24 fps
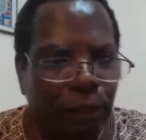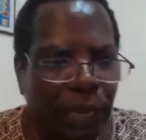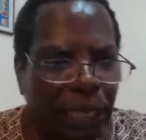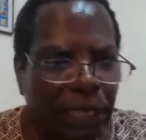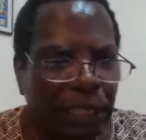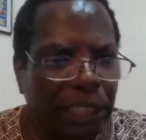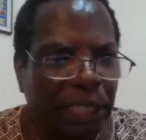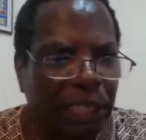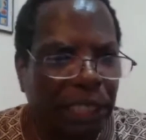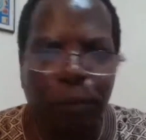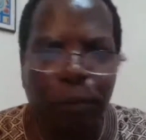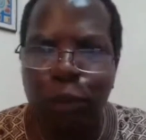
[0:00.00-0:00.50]

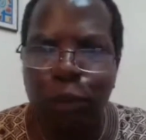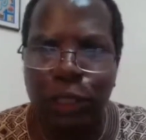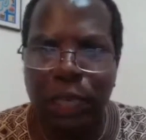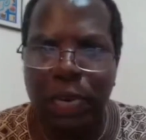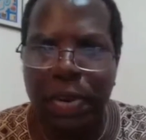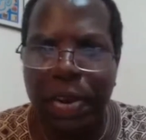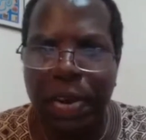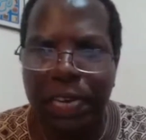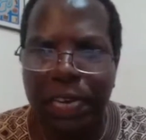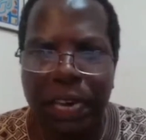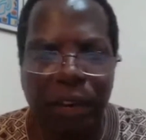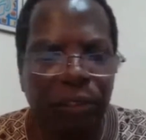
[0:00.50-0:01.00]
money Sheikh
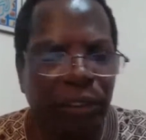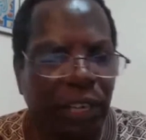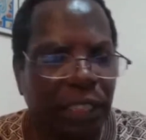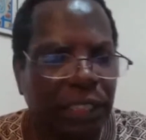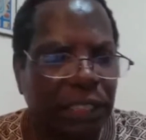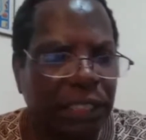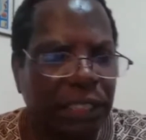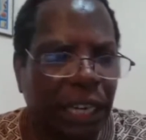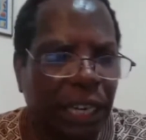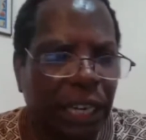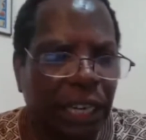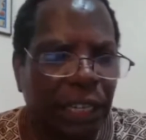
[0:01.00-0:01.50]
Murtada gave
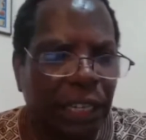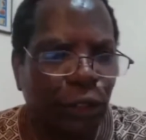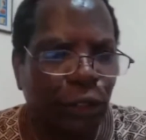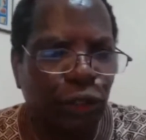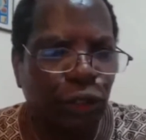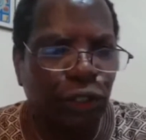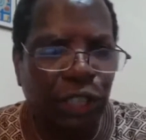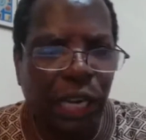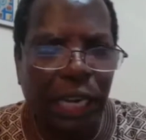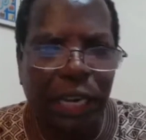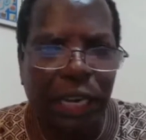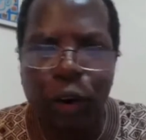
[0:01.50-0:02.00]
us to
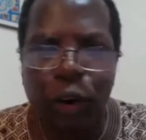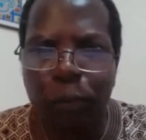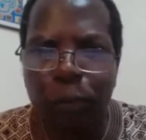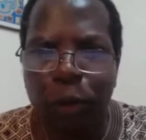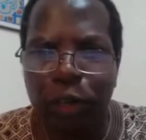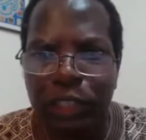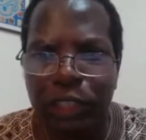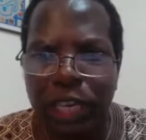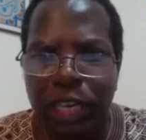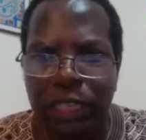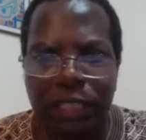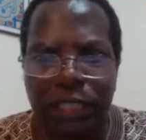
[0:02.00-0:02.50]
start our
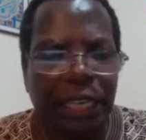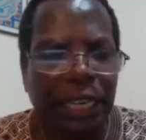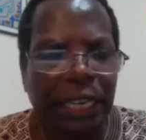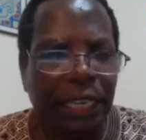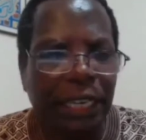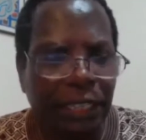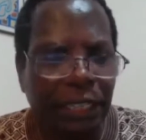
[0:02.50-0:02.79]
project."